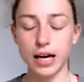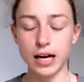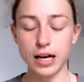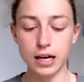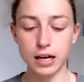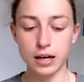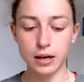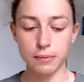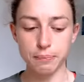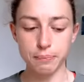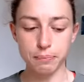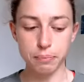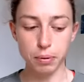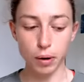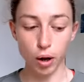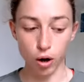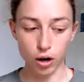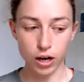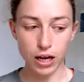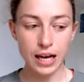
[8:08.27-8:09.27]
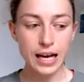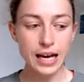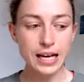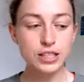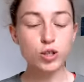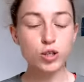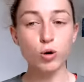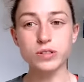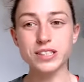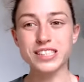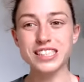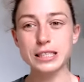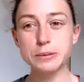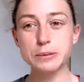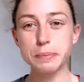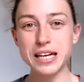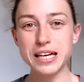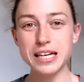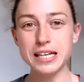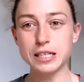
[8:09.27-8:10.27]
It's called
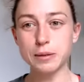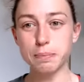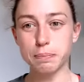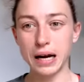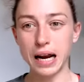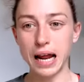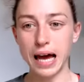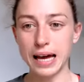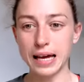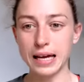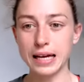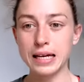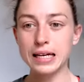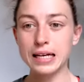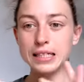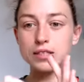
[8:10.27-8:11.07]
Speed Play.